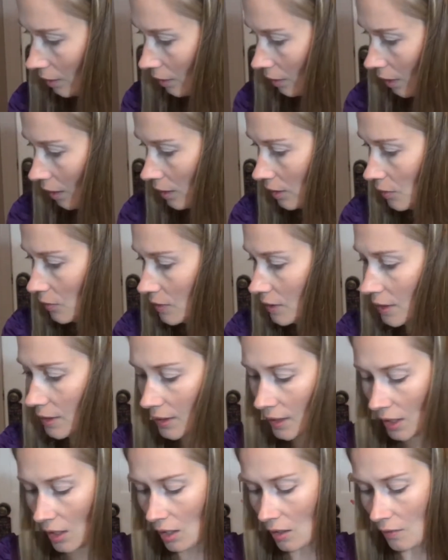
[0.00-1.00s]
I use this
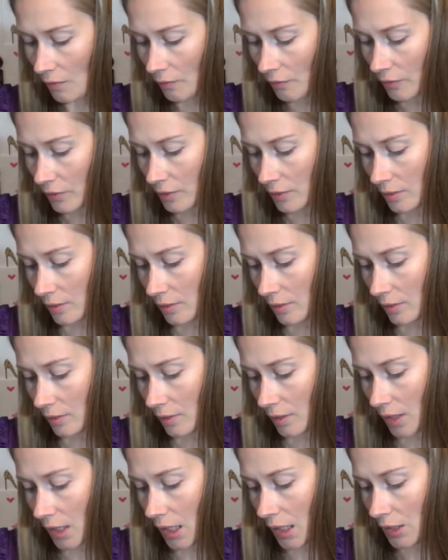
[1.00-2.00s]
e.l.f.
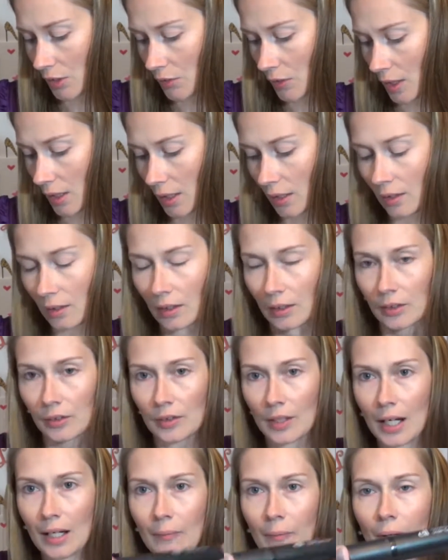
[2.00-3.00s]
hydrating
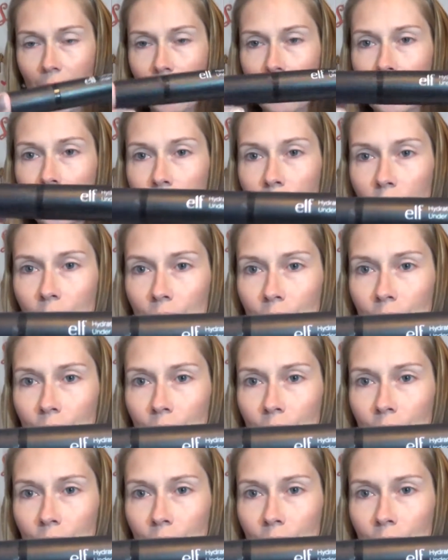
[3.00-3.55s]
under eye primer,